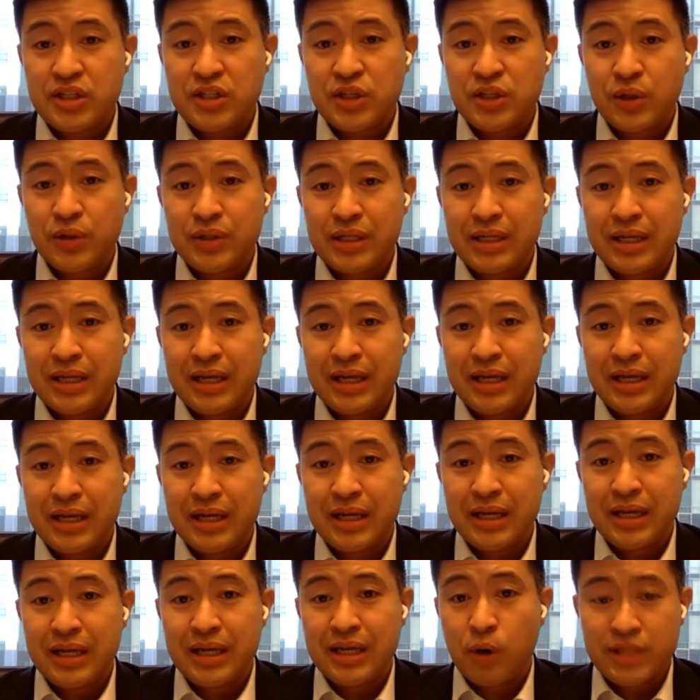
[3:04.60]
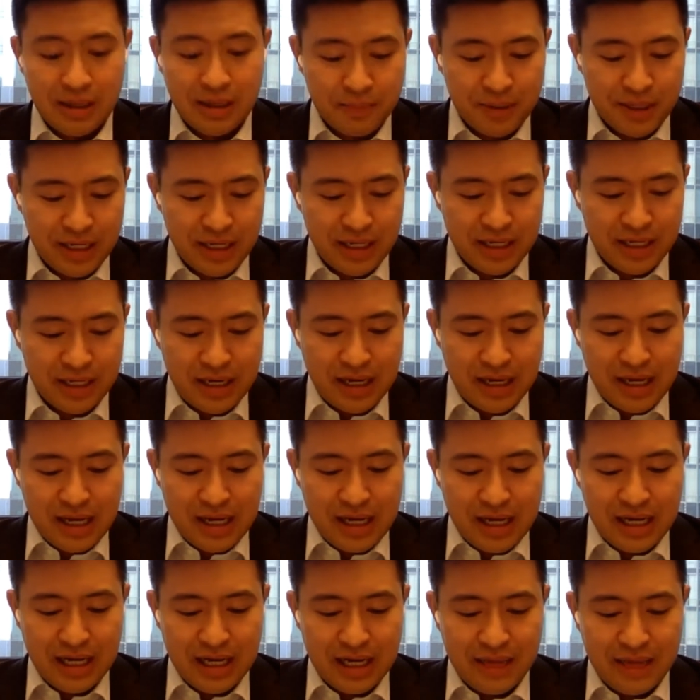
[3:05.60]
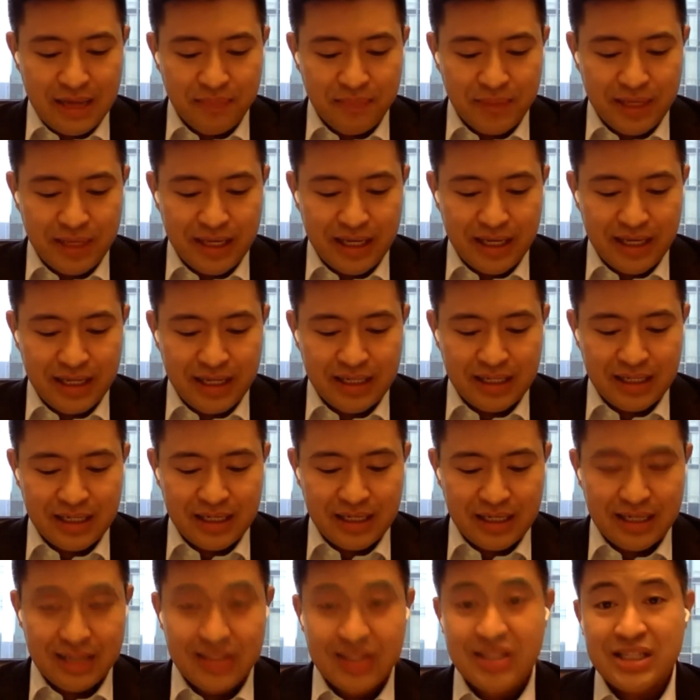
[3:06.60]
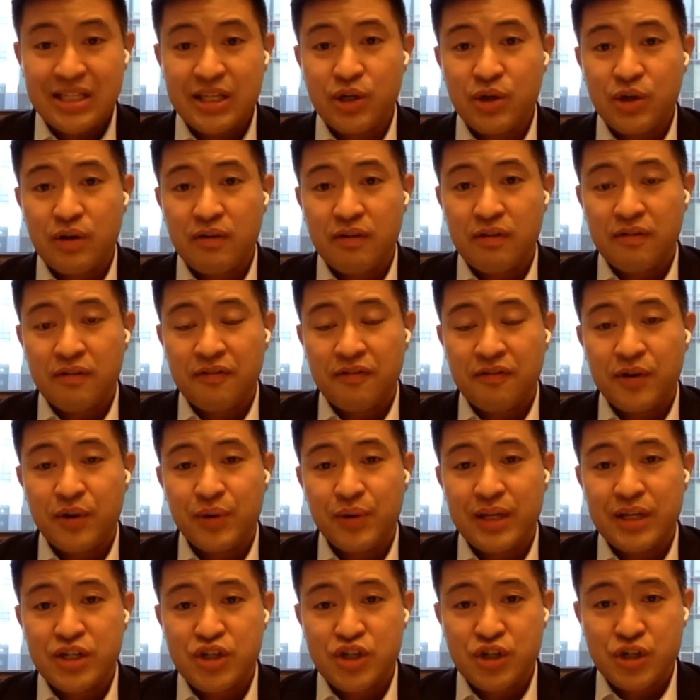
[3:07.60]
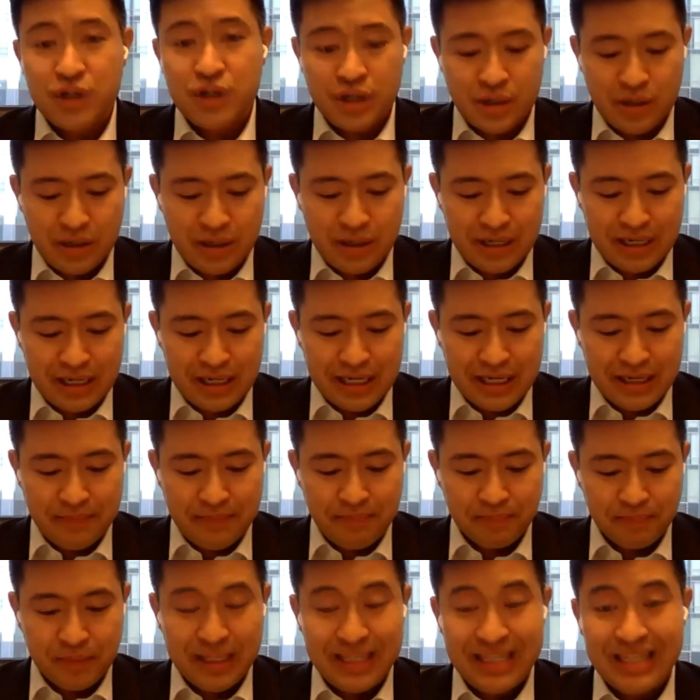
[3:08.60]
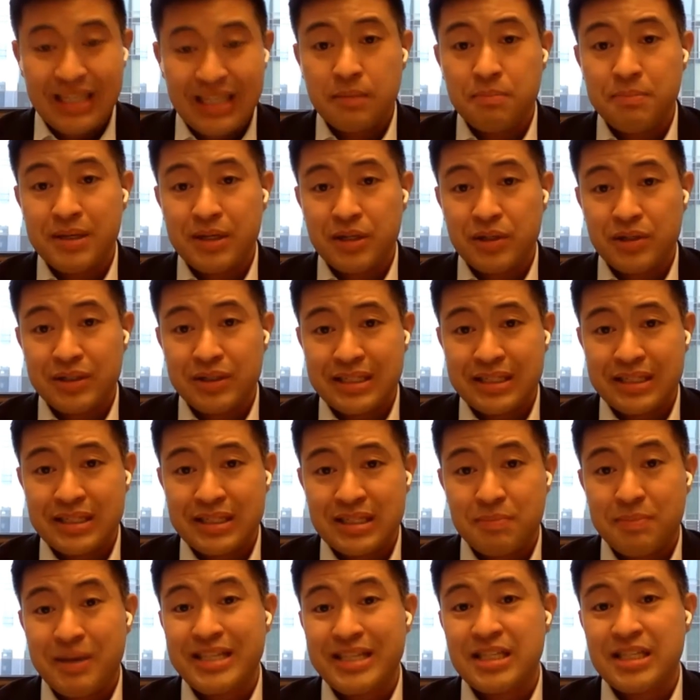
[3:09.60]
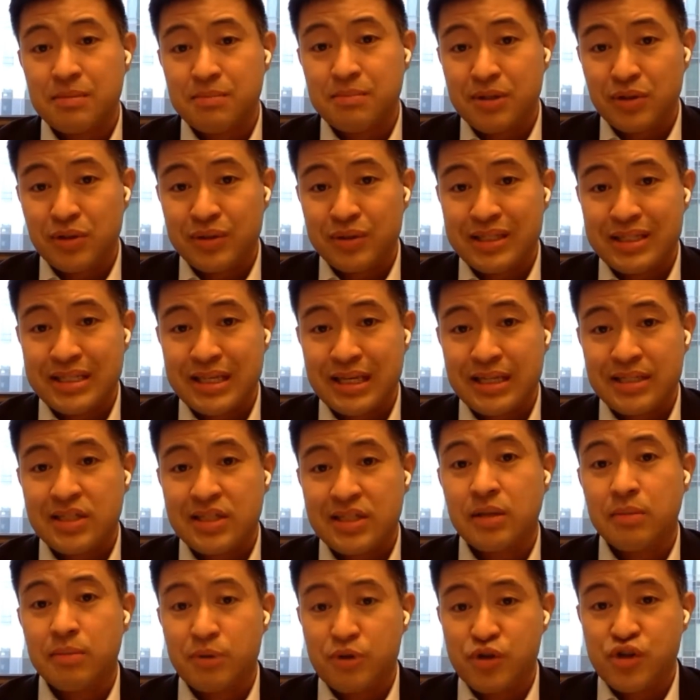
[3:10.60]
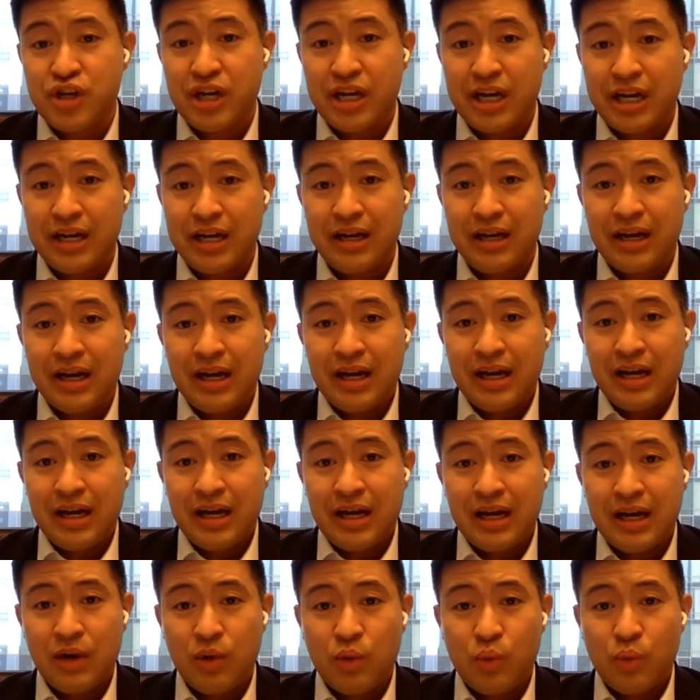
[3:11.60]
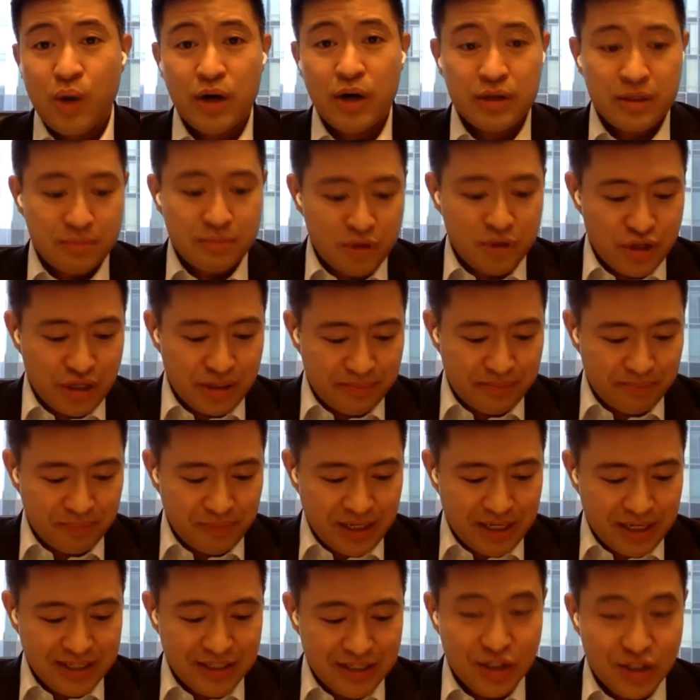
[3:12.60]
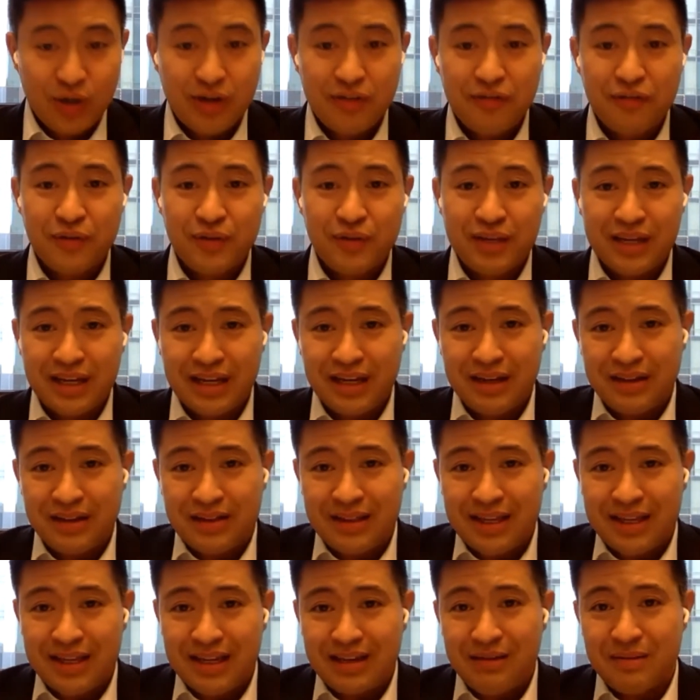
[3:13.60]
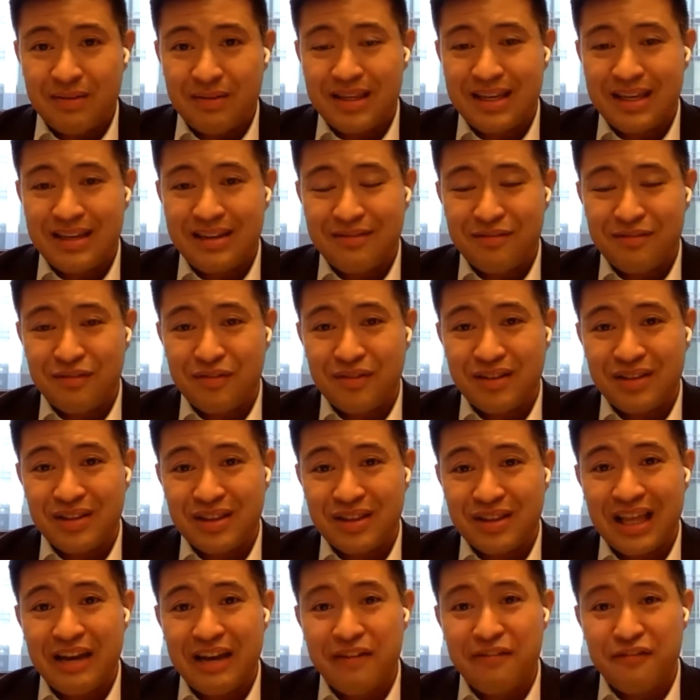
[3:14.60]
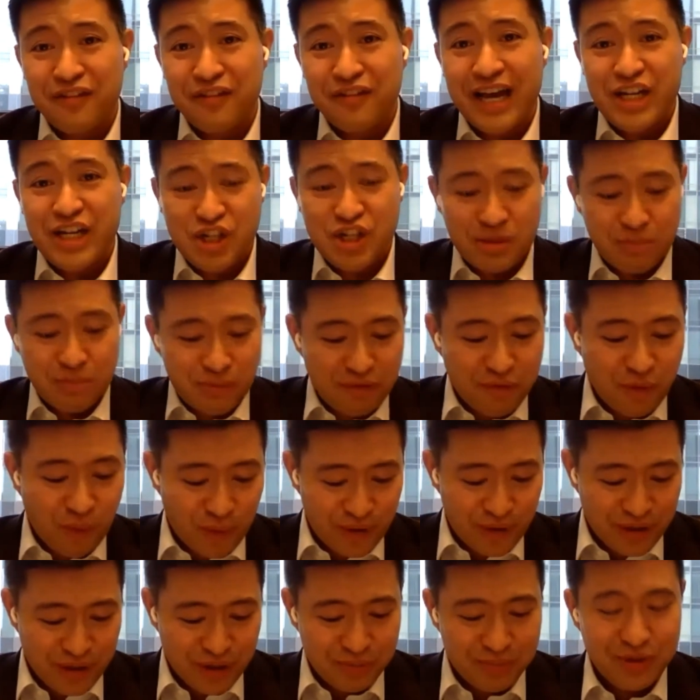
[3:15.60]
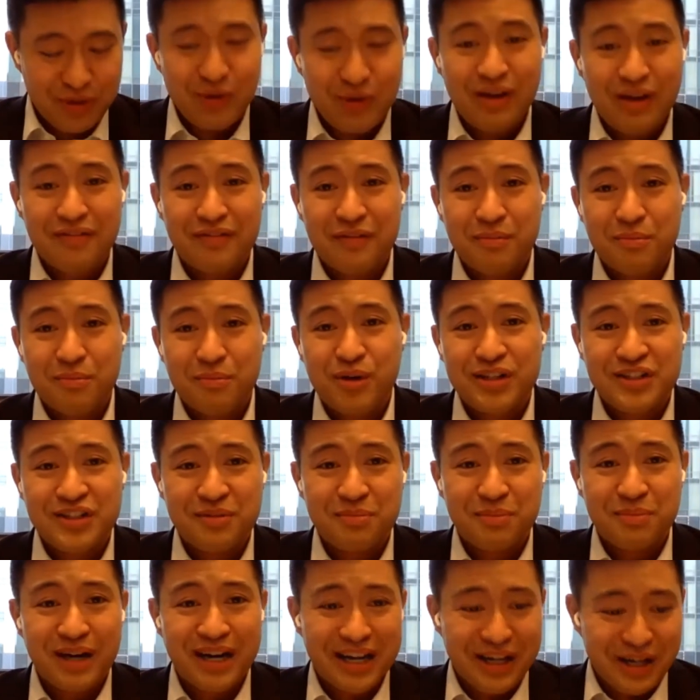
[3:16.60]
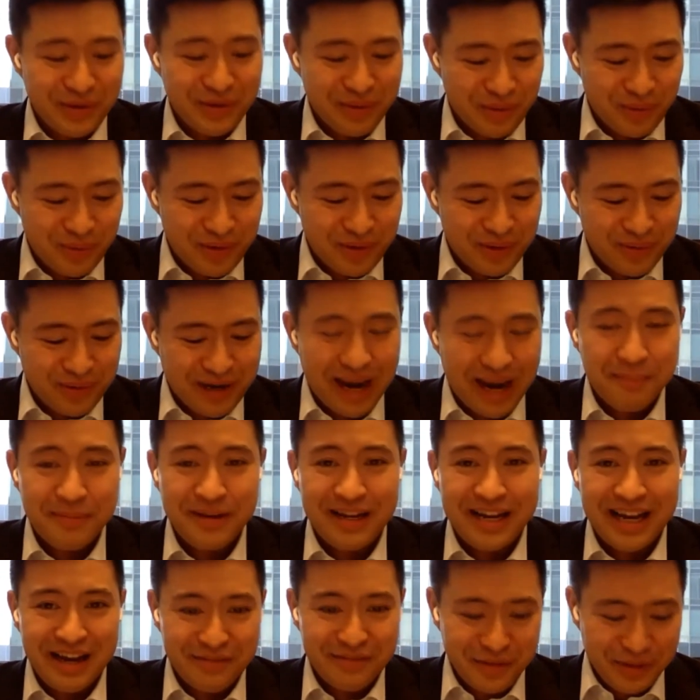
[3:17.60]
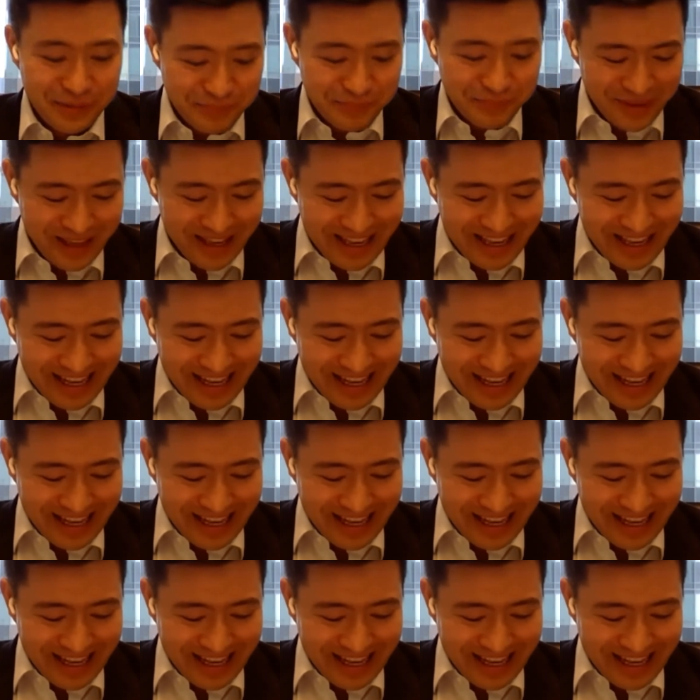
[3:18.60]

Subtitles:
consultant at Mars & Company and a senior field engineer in the Middle East, based in the Middle East at Schlumberger. Welcome, Jim. Sorry for the light flashing before you, but you have an impressive bio, and we're happy to have you.